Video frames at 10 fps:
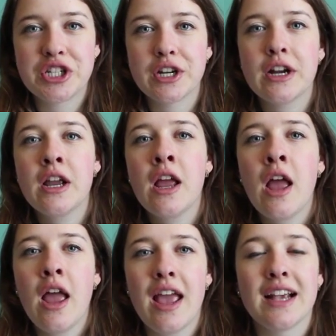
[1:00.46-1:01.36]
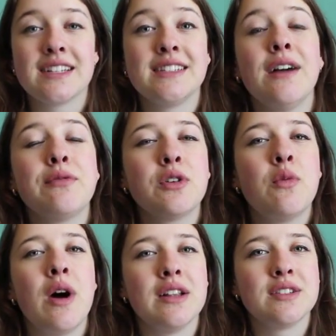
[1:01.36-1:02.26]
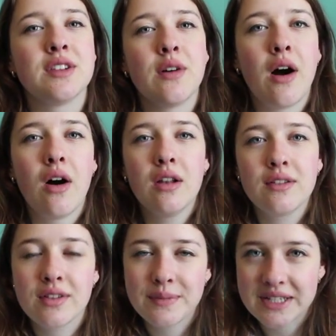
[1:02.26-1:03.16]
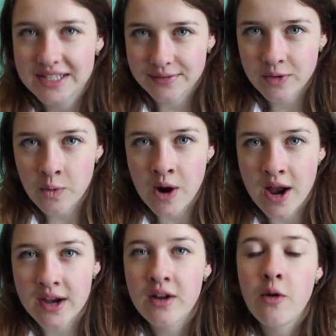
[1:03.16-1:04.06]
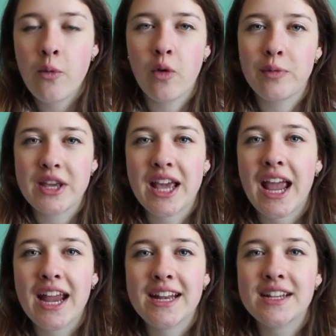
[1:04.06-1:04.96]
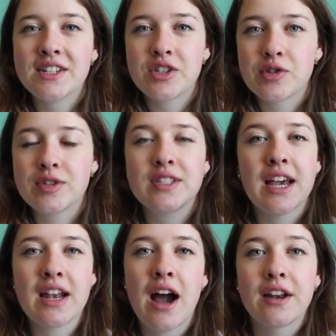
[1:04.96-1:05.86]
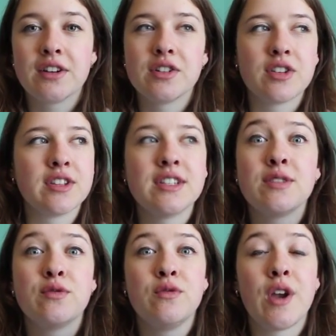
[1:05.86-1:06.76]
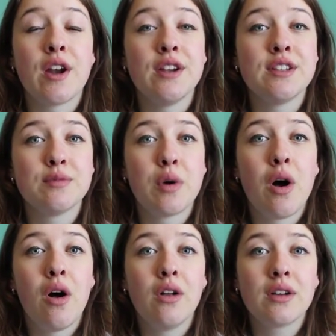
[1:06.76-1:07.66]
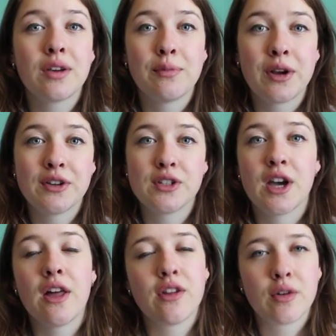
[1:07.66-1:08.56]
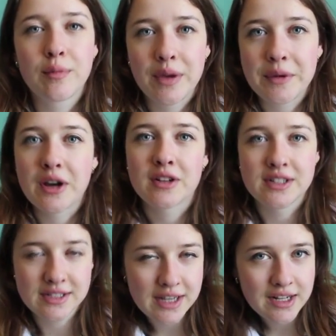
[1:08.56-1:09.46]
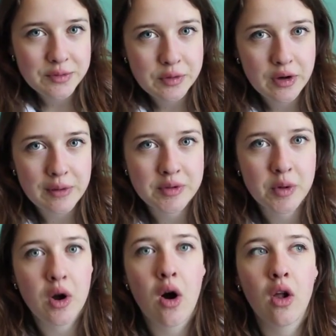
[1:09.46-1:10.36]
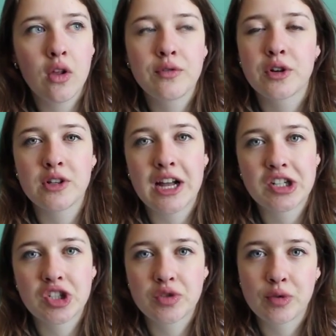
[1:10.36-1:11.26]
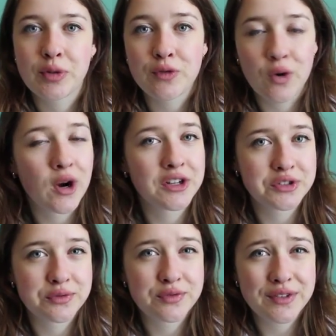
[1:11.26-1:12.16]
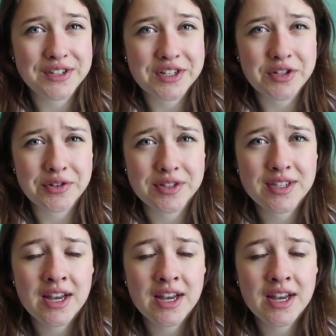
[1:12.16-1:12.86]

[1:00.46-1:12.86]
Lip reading: year, except for one, so all of them except for one, will be 80 students and under. So this is very small compared to other maybe arts and science programs where all of your lectures would be 450 students.